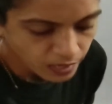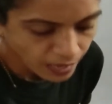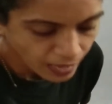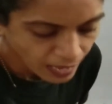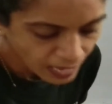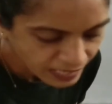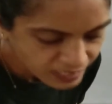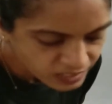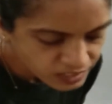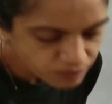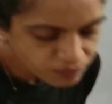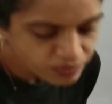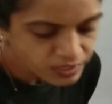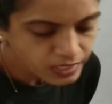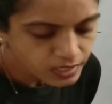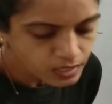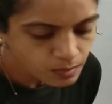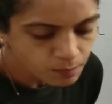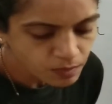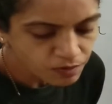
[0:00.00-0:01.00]

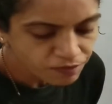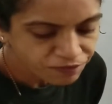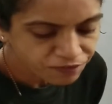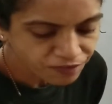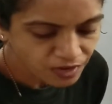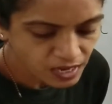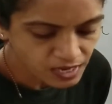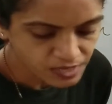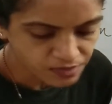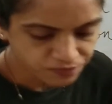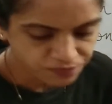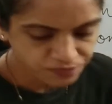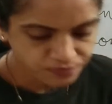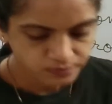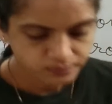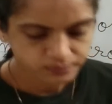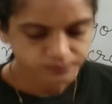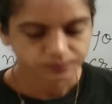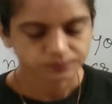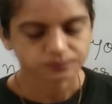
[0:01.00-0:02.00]
activity number
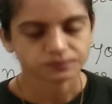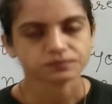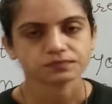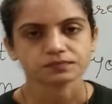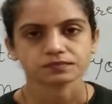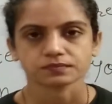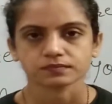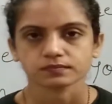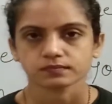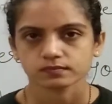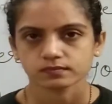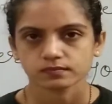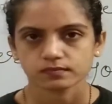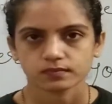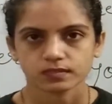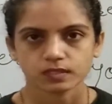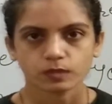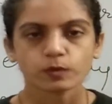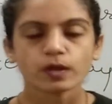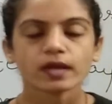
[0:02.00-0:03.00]

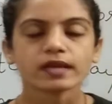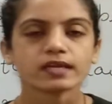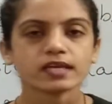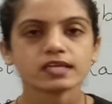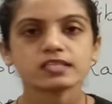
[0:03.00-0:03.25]
5, right,